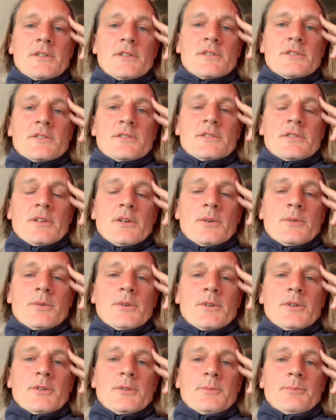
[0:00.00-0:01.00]
So
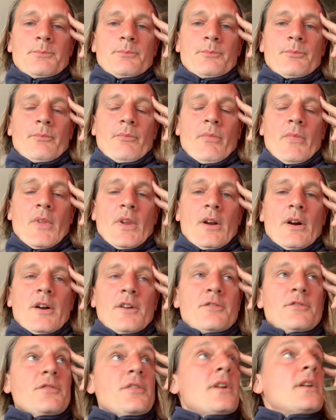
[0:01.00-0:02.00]
um,
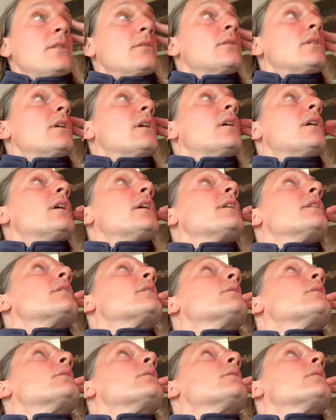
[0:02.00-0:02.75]
I feel like